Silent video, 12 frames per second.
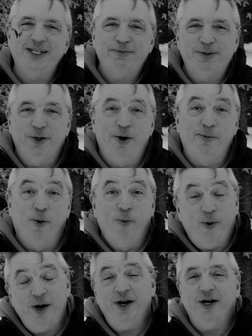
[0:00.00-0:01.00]
is episode number
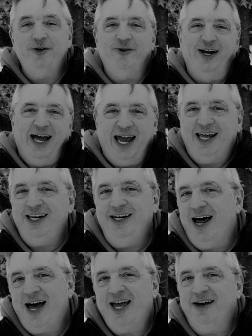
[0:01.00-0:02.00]

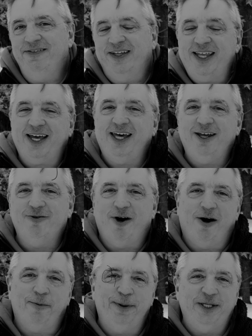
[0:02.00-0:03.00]
189 of the
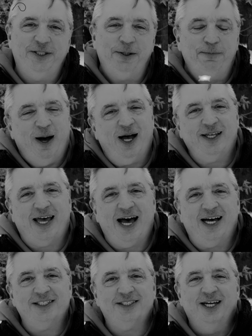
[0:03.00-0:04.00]
Dekahedron RPG
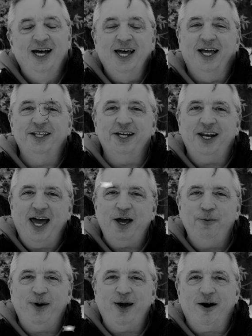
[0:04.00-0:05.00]
podcast. And
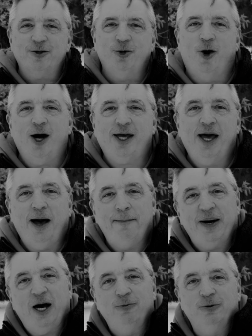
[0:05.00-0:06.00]
today we are talking
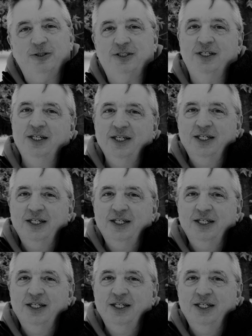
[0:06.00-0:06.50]
about,